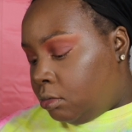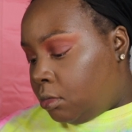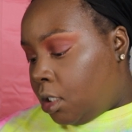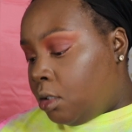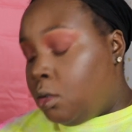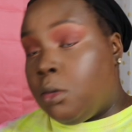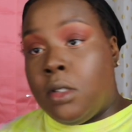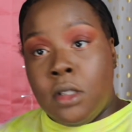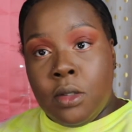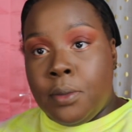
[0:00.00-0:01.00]
And you'll do a
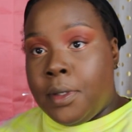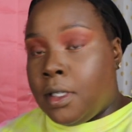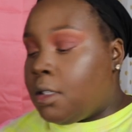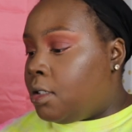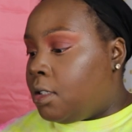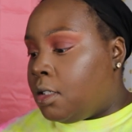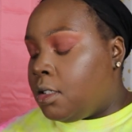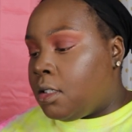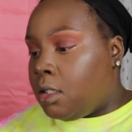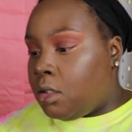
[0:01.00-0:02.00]
little bit because it
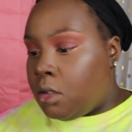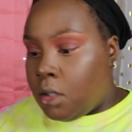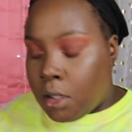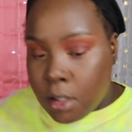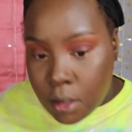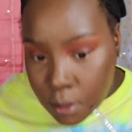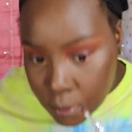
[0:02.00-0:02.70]
is a little dark.